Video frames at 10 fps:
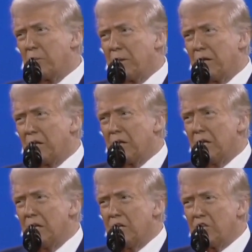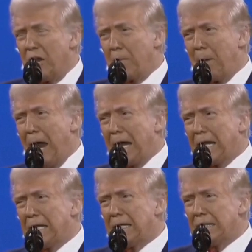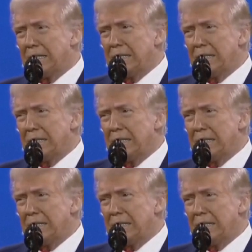are being sent packing.